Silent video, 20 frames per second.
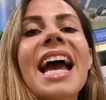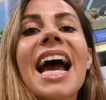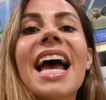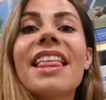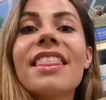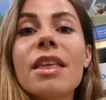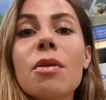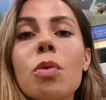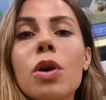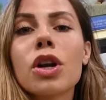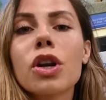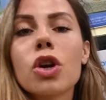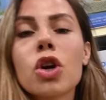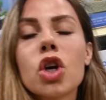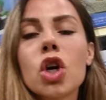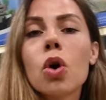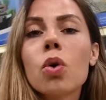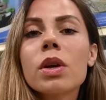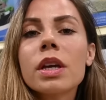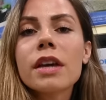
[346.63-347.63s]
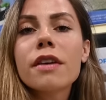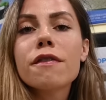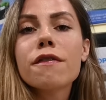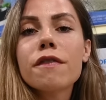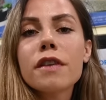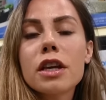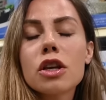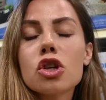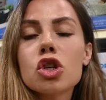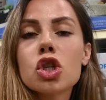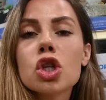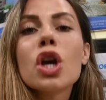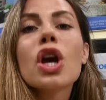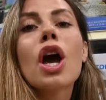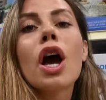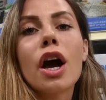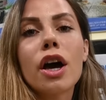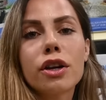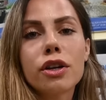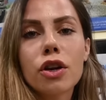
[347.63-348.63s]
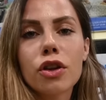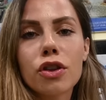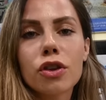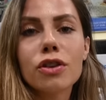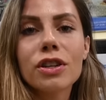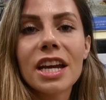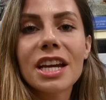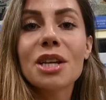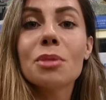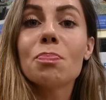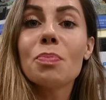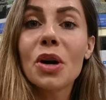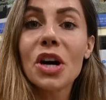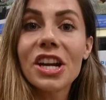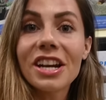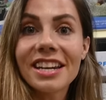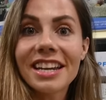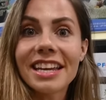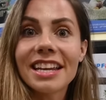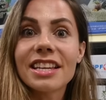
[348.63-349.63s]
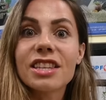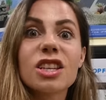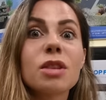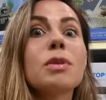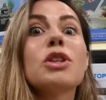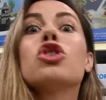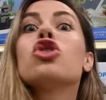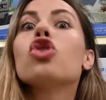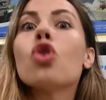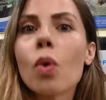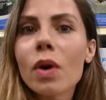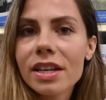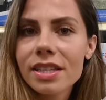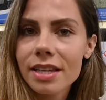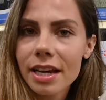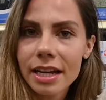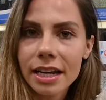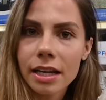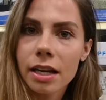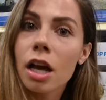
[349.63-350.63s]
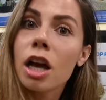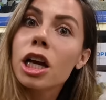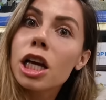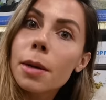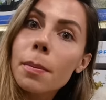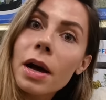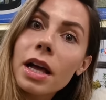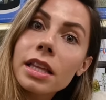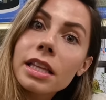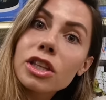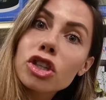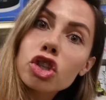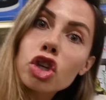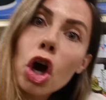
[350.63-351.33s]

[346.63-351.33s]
and then we're gonna go get fish another day to put in it. It's gonna be so exciting. Come on, let's